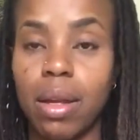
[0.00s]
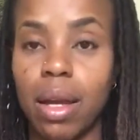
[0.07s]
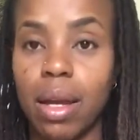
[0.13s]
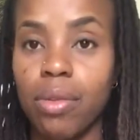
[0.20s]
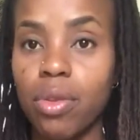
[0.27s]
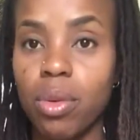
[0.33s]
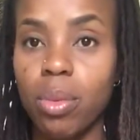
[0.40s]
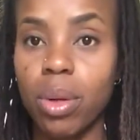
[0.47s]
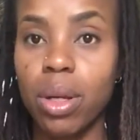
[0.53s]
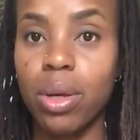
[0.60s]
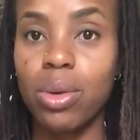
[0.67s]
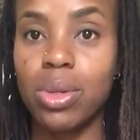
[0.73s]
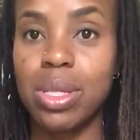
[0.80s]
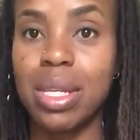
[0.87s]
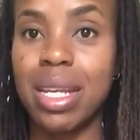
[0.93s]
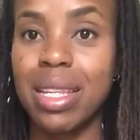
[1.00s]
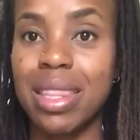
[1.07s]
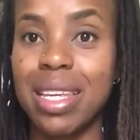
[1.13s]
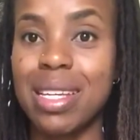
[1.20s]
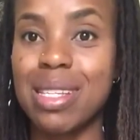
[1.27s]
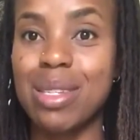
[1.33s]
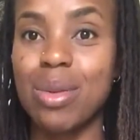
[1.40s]
everyone who's knit
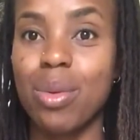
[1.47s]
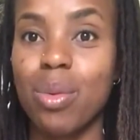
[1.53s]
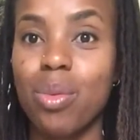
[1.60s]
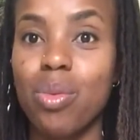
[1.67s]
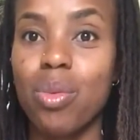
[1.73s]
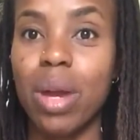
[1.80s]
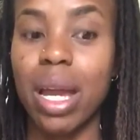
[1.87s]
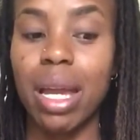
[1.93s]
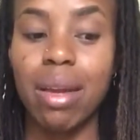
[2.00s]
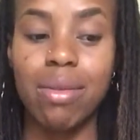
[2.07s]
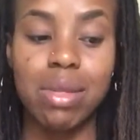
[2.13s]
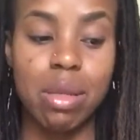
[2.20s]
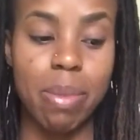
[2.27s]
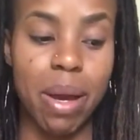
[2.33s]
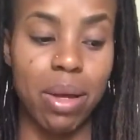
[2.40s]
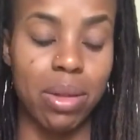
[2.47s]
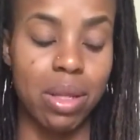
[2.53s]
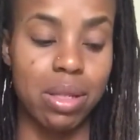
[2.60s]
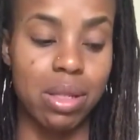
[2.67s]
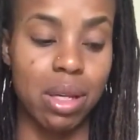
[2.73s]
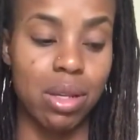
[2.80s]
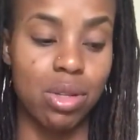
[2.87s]
this raves about
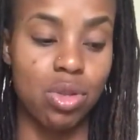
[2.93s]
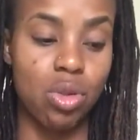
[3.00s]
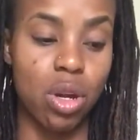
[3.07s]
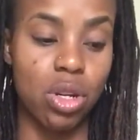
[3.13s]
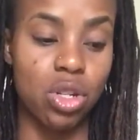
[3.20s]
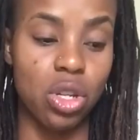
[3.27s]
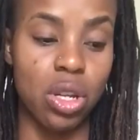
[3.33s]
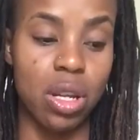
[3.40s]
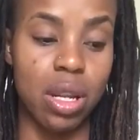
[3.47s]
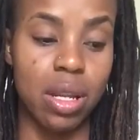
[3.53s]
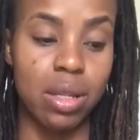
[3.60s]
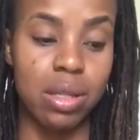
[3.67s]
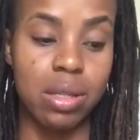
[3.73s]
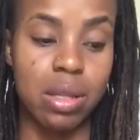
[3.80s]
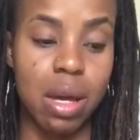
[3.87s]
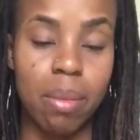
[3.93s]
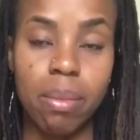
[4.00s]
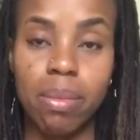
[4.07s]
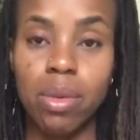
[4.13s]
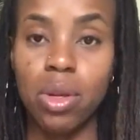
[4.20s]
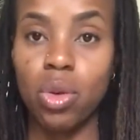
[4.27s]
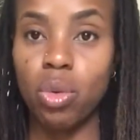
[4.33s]
this construction.
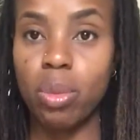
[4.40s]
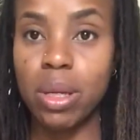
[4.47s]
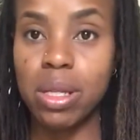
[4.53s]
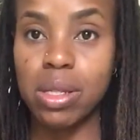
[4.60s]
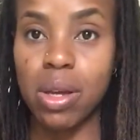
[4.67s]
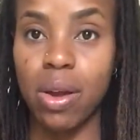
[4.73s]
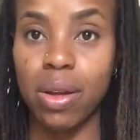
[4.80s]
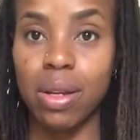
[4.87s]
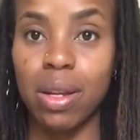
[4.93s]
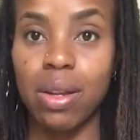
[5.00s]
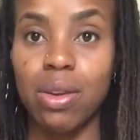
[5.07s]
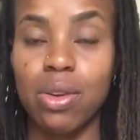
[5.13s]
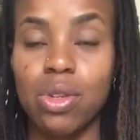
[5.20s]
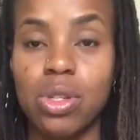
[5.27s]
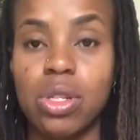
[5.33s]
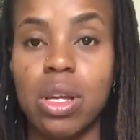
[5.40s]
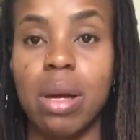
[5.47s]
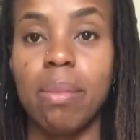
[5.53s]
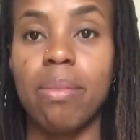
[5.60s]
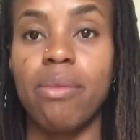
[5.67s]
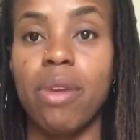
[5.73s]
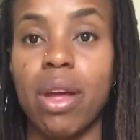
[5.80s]
Some newbie sock knitters,
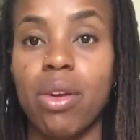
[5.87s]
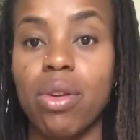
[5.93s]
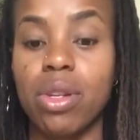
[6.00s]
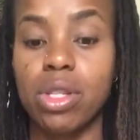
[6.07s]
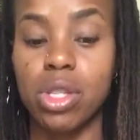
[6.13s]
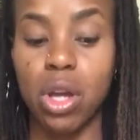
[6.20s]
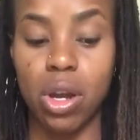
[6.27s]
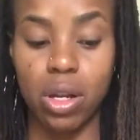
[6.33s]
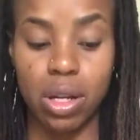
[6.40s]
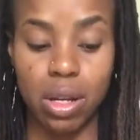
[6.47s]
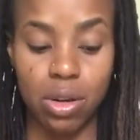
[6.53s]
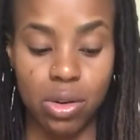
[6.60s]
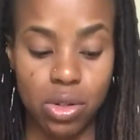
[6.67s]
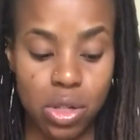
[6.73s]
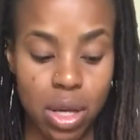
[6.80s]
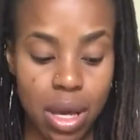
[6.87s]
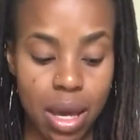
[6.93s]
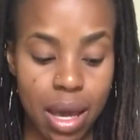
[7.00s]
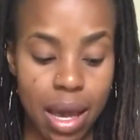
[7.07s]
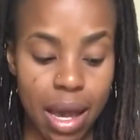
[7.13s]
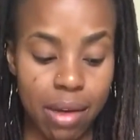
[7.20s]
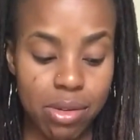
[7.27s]
some veteran sock knitters
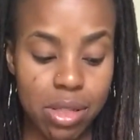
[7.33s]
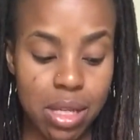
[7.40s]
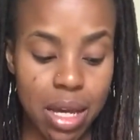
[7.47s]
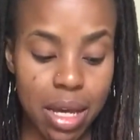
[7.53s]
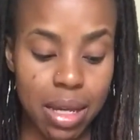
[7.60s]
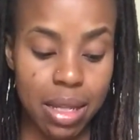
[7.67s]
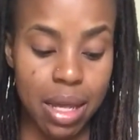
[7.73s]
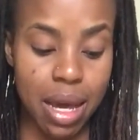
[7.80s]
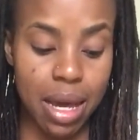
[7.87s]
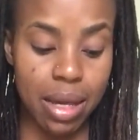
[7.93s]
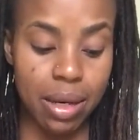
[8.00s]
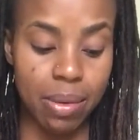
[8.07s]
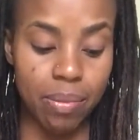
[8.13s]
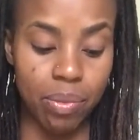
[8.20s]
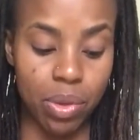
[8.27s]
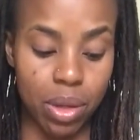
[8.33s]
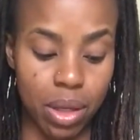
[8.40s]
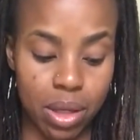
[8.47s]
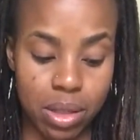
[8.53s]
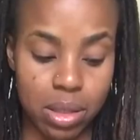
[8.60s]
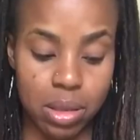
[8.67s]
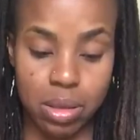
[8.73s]
have said that
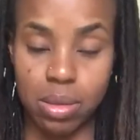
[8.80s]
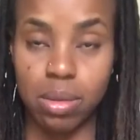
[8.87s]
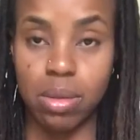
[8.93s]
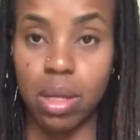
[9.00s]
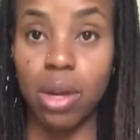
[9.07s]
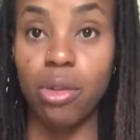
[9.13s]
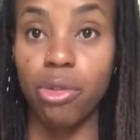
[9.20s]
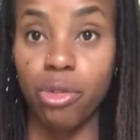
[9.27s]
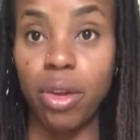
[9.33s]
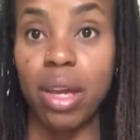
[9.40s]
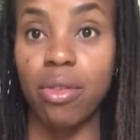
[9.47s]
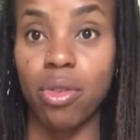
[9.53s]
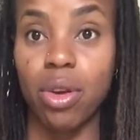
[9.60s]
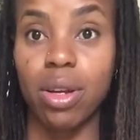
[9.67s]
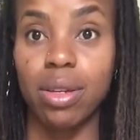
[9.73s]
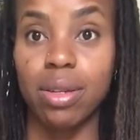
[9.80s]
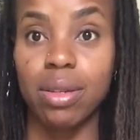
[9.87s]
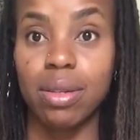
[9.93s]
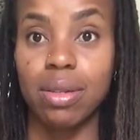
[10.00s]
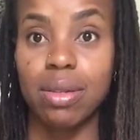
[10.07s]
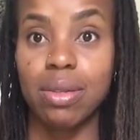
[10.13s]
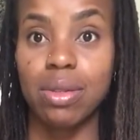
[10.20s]
it's their favorite
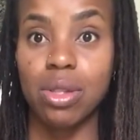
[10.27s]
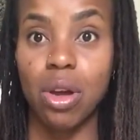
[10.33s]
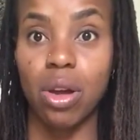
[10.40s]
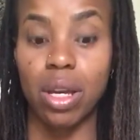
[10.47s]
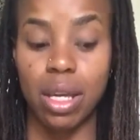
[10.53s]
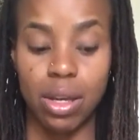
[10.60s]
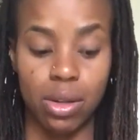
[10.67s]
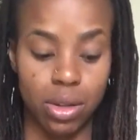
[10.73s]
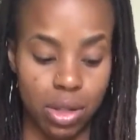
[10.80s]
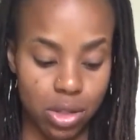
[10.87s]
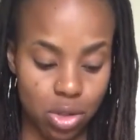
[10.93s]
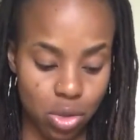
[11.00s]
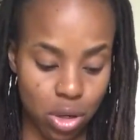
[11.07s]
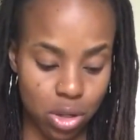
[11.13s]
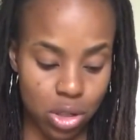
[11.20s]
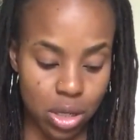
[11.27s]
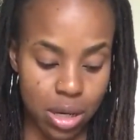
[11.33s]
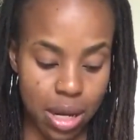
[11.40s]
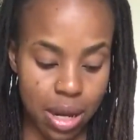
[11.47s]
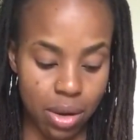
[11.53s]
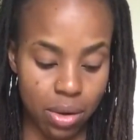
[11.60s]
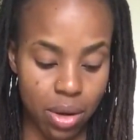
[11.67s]
sock heel construction
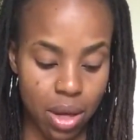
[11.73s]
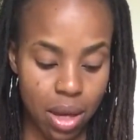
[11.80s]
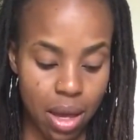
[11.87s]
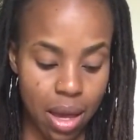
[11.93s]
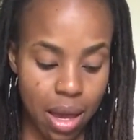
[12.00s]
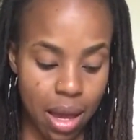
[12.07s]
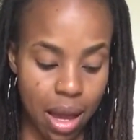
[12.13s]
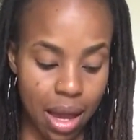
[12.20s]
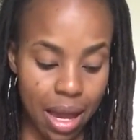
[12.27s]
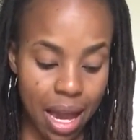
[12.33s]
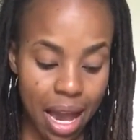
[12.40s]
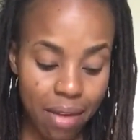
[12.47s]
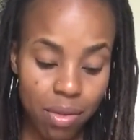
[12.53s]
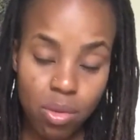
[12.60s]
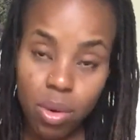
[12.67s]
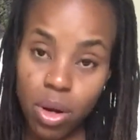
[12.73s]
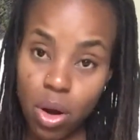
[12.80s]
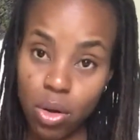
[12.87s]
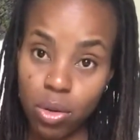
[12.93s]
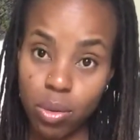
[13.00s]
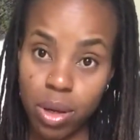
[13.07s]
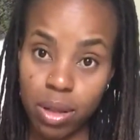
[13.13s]
now. I haven't read
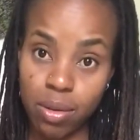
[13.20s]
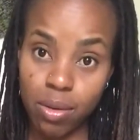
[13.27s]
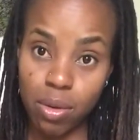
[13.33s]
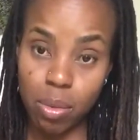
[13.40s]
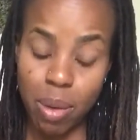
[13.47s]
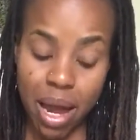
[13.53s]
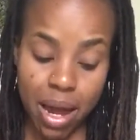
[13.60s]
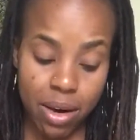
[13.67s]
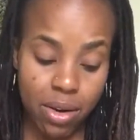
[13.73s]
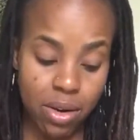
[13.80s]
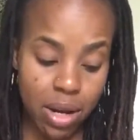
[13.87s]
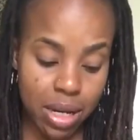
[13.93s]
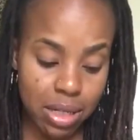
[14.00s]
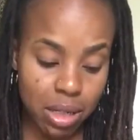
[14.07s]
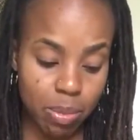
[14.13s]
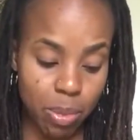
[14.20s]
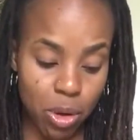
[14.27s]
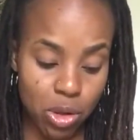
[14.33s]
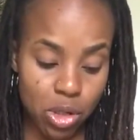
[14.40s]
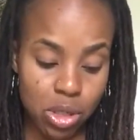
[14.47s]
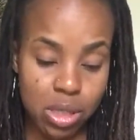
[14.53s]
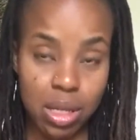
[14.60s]
all the way through the pattern. I did
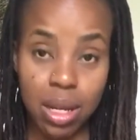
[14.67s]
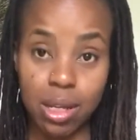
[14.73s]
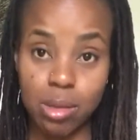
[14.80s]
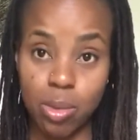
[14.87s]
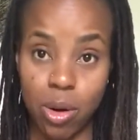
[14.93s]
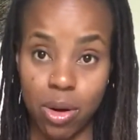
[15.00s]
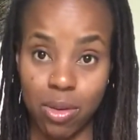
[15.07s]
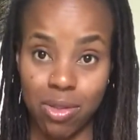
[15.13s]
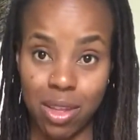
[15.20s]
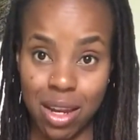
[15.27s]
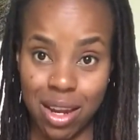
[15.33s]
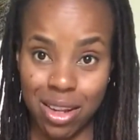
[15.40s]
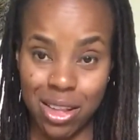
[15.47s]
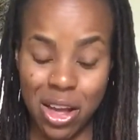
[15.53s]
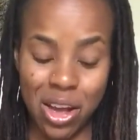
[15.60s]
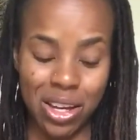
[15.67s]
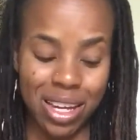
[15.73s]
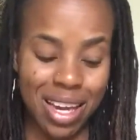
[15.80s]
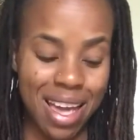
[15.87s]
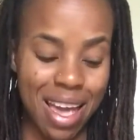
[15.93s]
purchase it as part of the knit along,